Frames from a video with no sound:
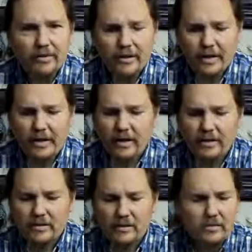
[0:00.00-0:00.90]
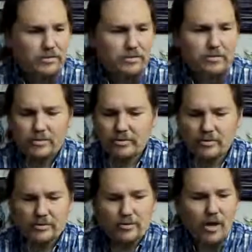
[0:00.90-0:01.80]
grade
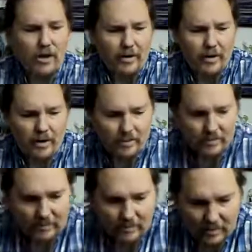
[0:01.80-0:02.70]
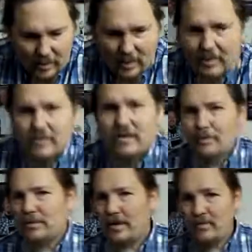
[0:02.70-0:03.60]
soldering iron, I just
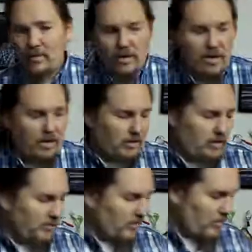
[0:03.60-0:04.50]
happen to have one handy,